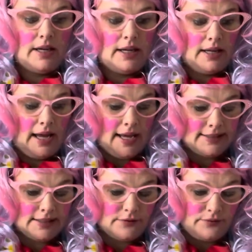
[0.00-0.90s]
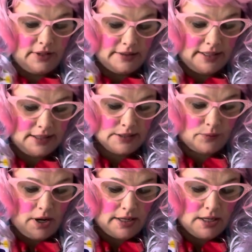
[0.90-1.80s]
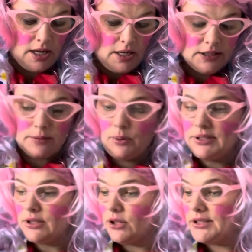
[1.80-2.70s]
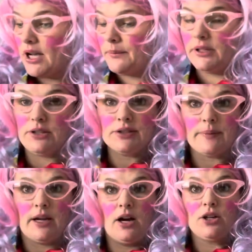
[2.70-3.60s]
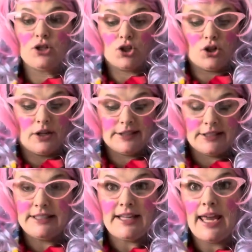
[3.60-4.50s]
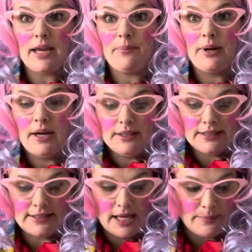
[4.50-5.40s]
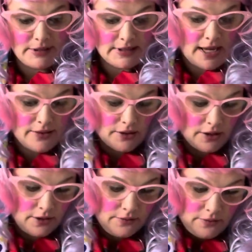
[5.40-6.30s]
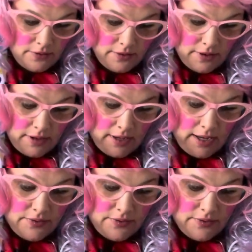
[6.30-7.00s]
It has to fit, that's right. So boys and girls, I'm going to use my trusty tape to tape it together. And